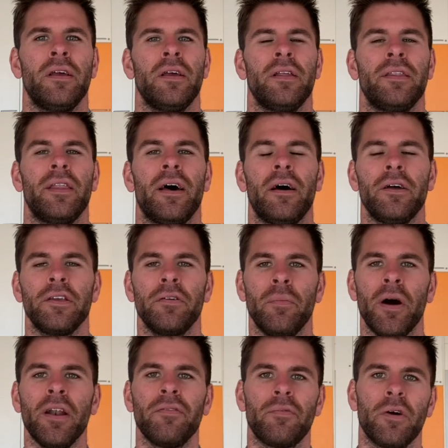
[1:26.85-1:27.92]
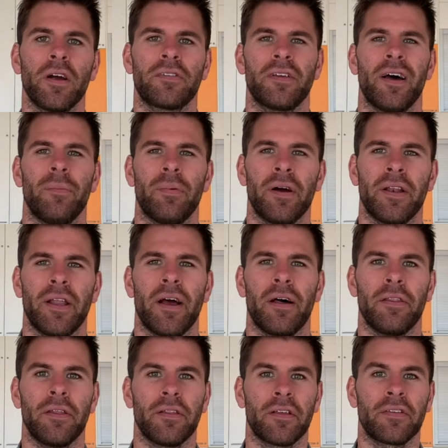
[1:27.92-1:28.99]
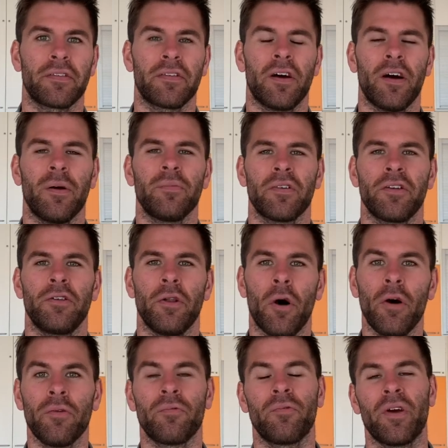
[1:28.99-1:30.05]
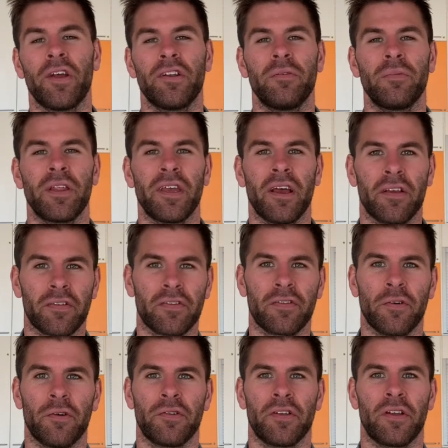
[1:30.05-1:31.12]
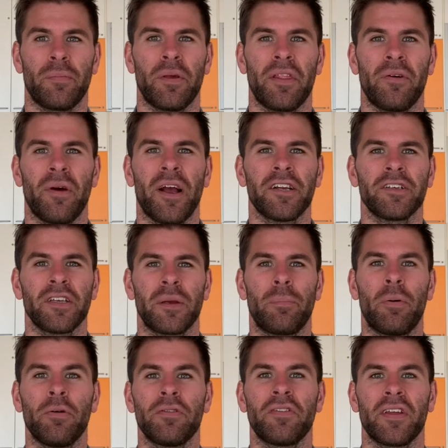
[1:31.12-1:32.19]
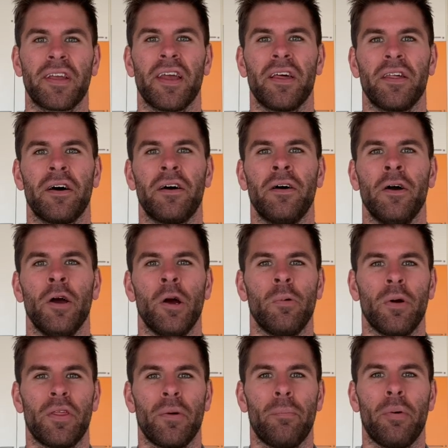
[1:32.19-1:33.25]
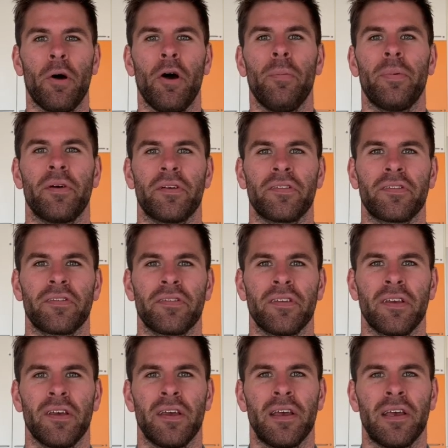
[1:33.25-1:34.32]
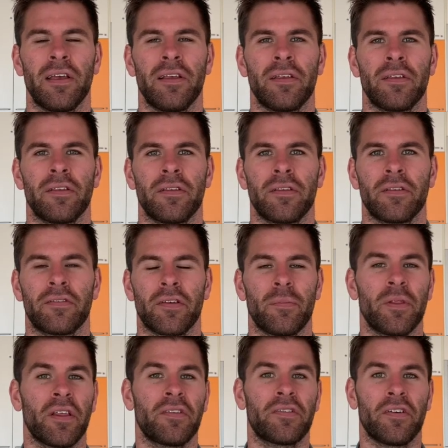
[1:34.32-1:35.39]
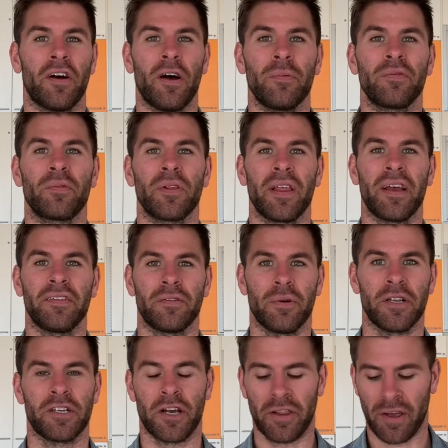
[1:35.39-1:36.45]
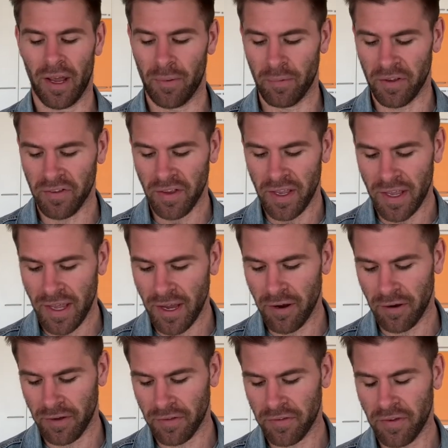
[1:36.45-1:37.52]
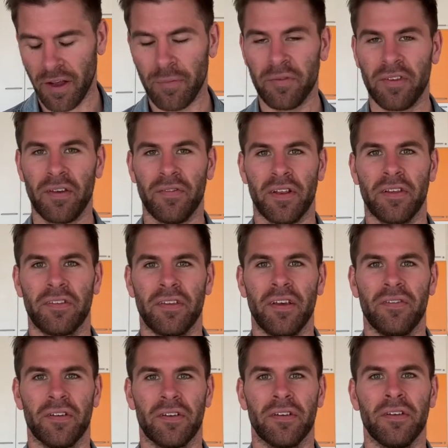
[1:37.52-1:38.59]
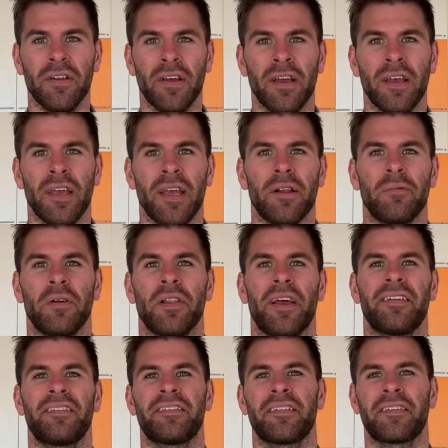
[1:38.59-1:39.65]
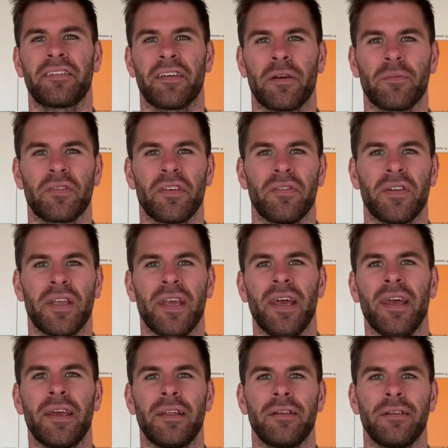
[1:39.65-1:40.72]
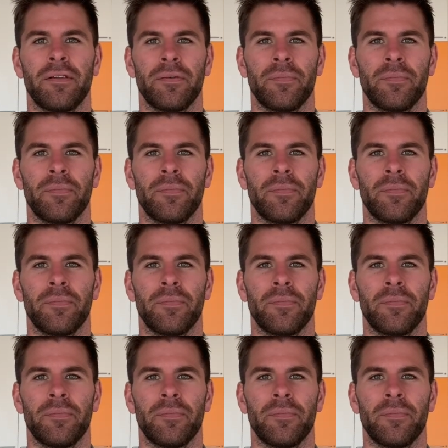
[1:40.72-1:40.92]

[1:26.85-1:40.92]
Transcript: Now, you might have worked out by now that the psalms are not randomly assorted, but they're actually put together with a purpose. Some of the psalms relate to each other, and we see here in Psalm 77, it relates to Psalm 78.